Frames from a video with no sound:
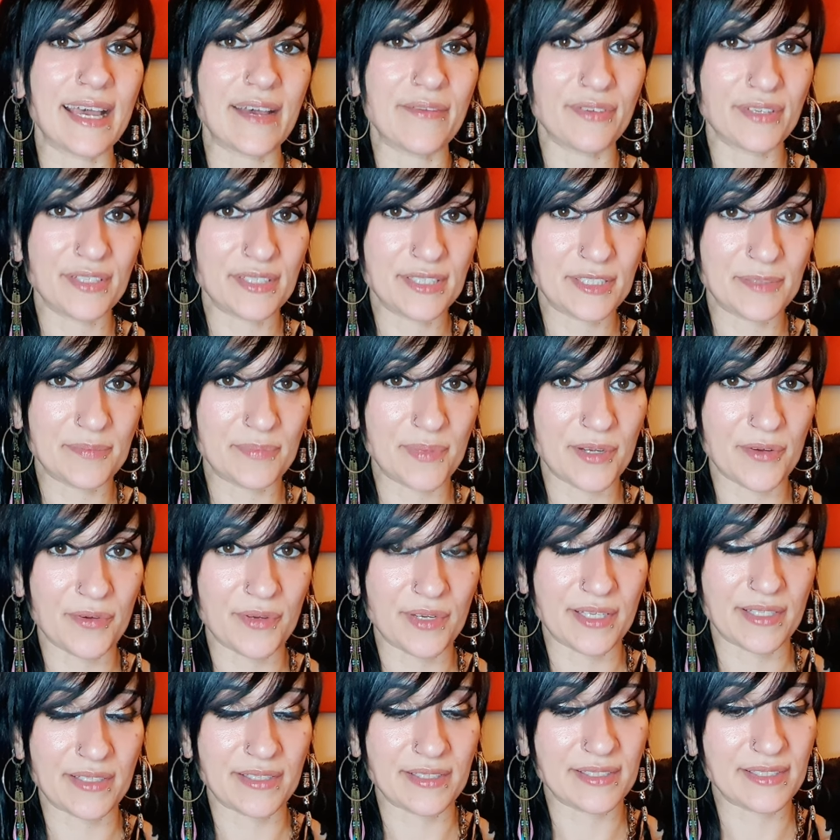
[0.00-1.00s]
I have
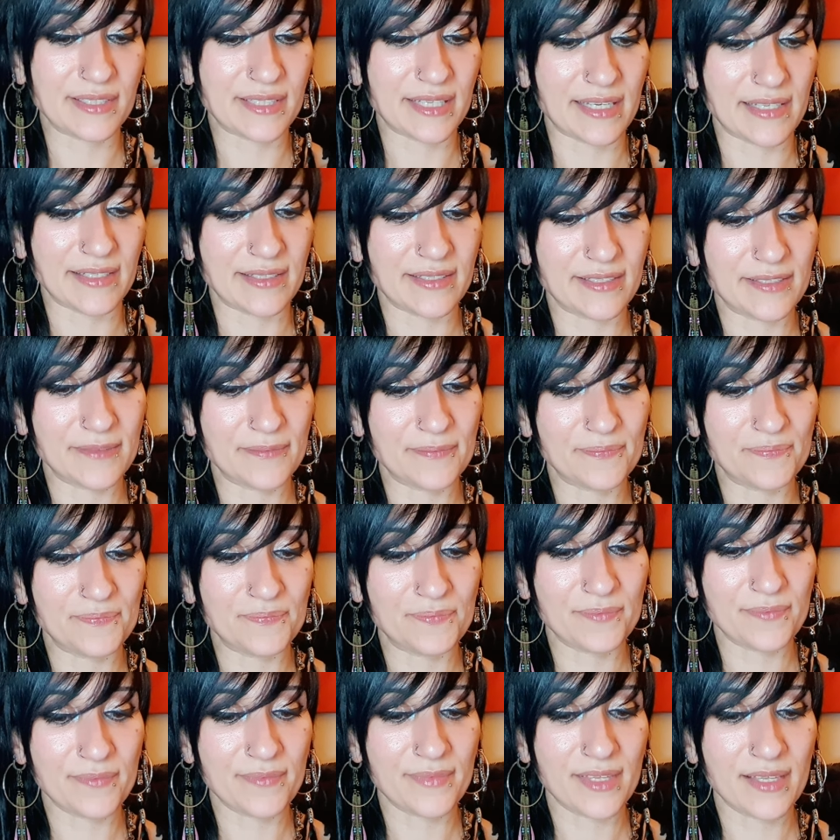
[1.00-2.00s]
experienced it.
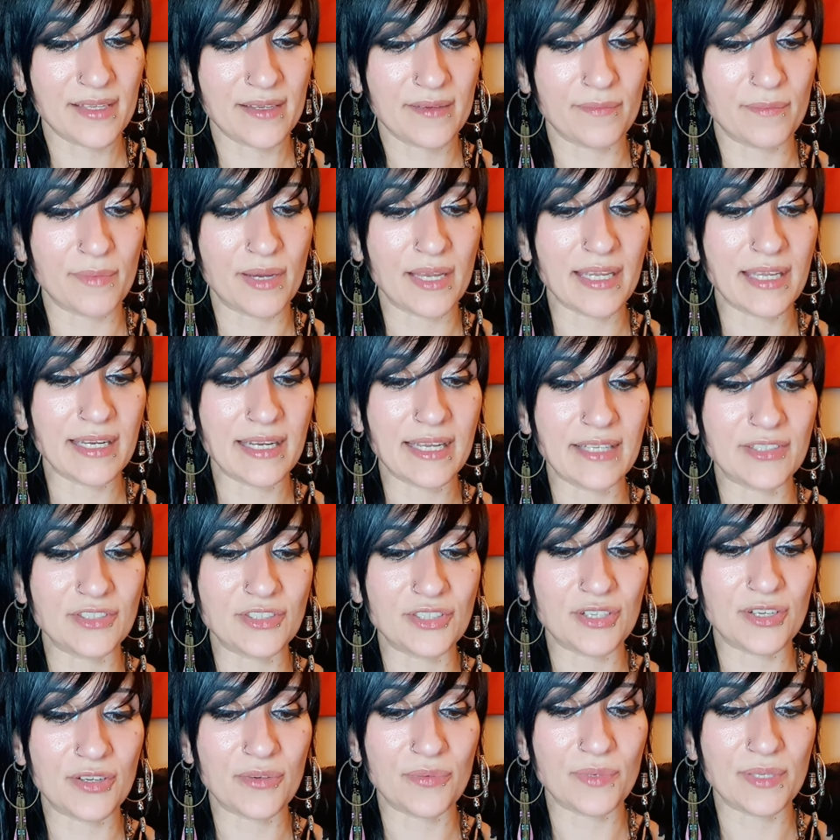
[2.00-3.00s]

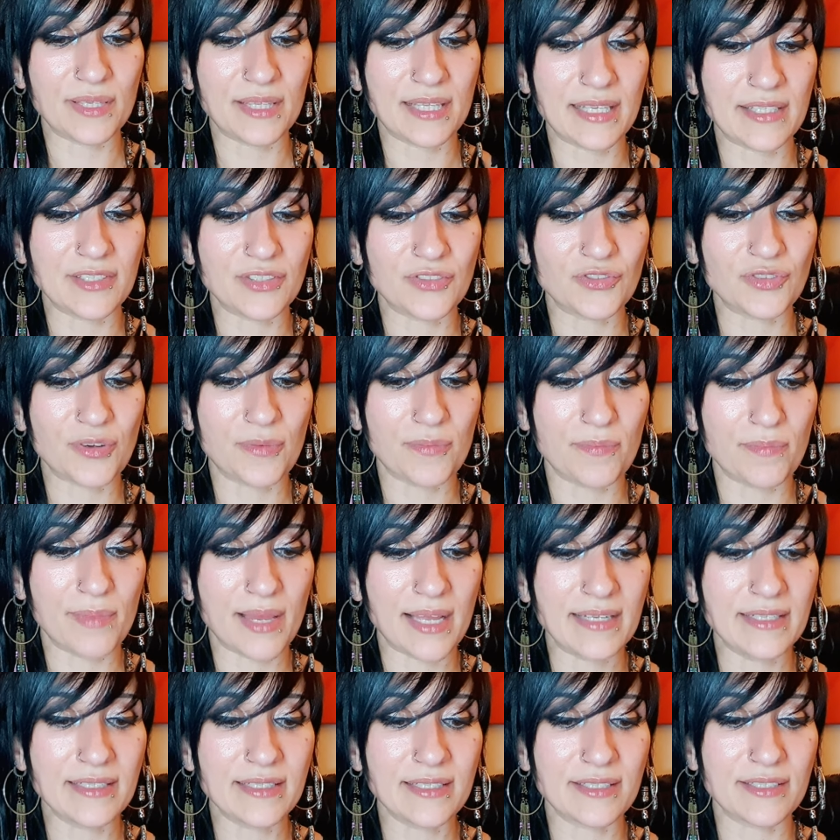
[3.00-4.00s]
Michelangelo, with his
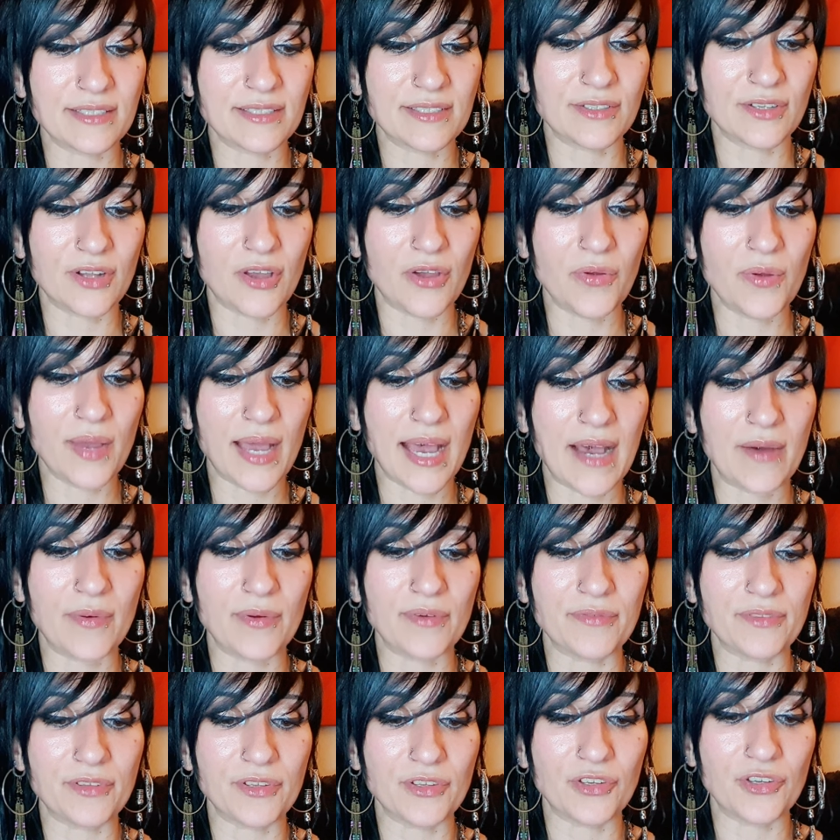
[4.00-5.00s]
tremendous know
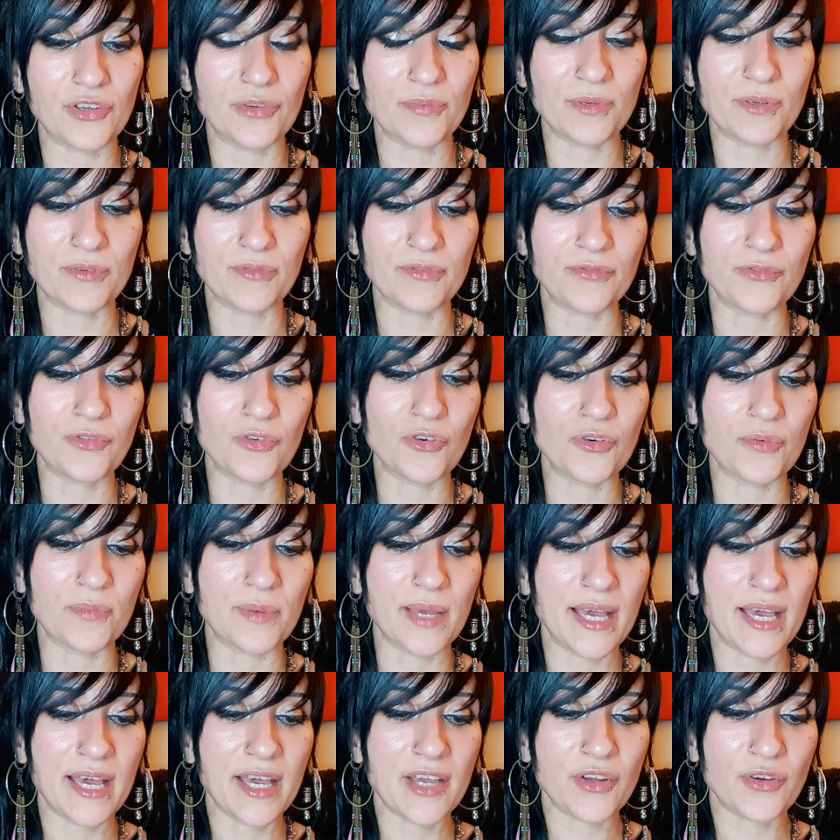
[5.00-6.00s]
how of the human
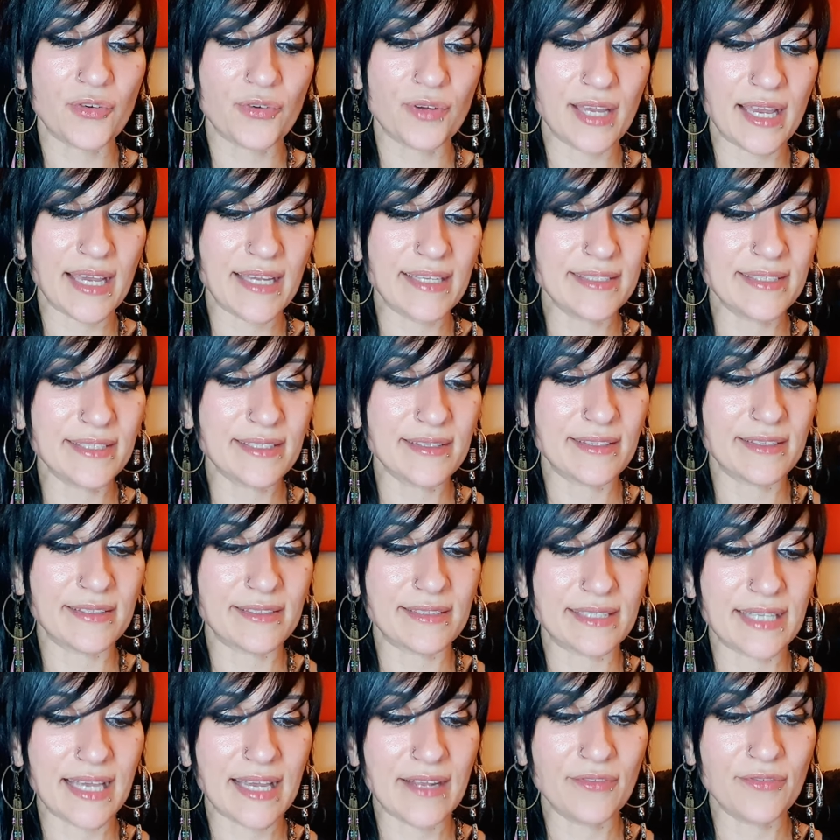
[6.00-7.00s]
form, created the
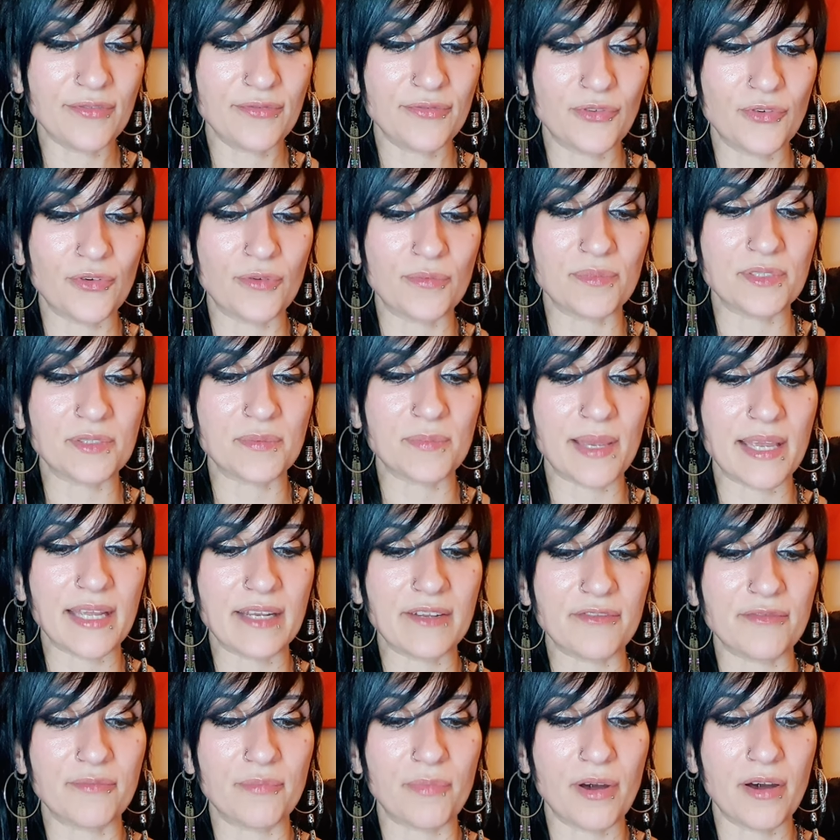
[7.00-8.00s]
dead forms
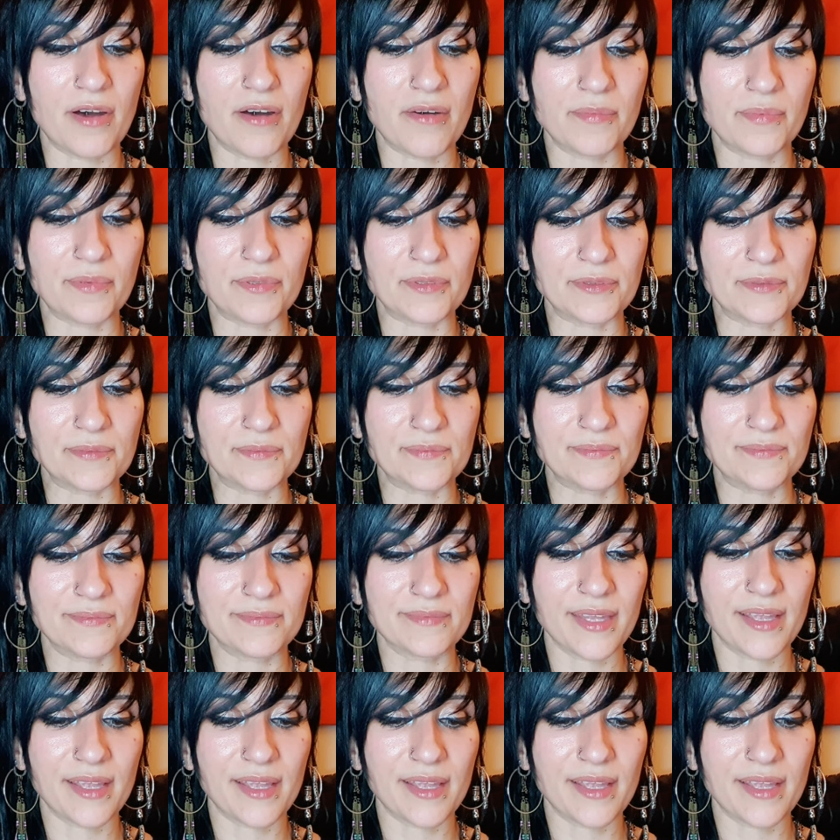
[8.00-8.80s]
made of marble.